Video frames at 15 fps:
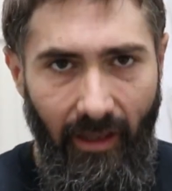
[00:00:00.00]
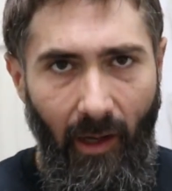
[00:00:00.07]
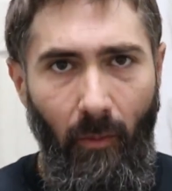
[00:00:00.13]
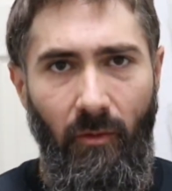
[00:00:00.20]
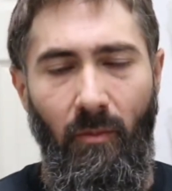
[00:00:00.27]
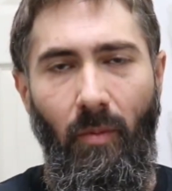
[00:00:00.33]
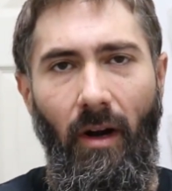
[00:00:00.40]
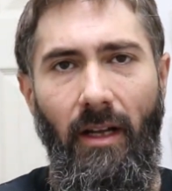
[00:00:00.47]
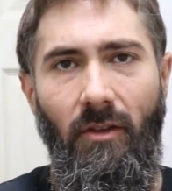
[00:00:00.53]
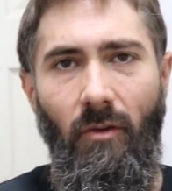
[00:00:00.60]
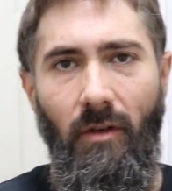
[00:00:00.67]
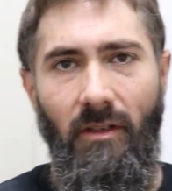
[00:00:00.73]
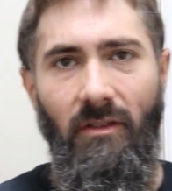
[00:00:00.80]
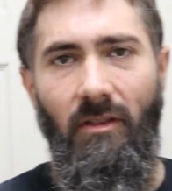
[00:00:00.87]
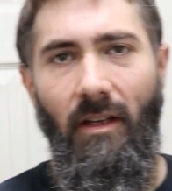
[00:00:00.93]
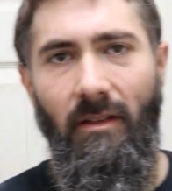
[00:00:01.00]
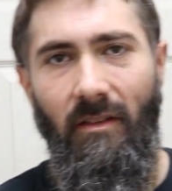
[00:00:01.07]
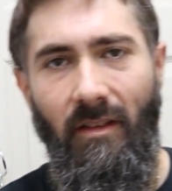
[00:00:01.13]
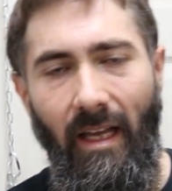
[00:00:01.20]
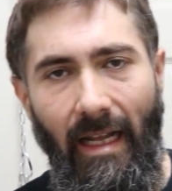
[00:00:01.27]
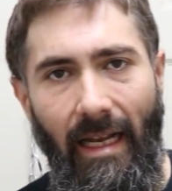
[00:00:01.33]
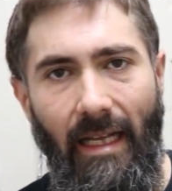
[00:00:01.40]
that was bred to a
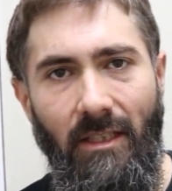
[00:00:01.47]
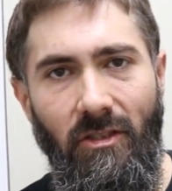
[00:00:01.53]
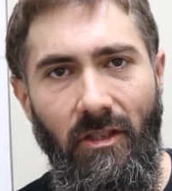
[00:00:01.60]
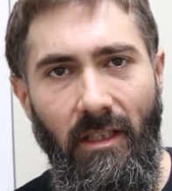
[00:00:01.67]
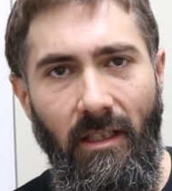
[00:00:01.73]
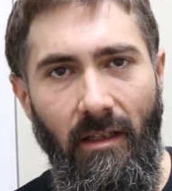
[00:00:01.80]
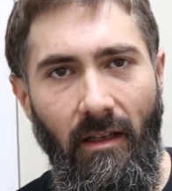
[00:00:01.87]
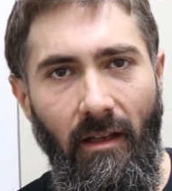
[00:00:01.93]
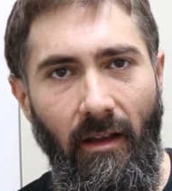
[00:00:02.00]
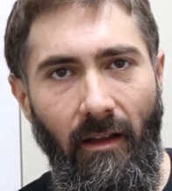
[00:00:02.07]
sunset enchi.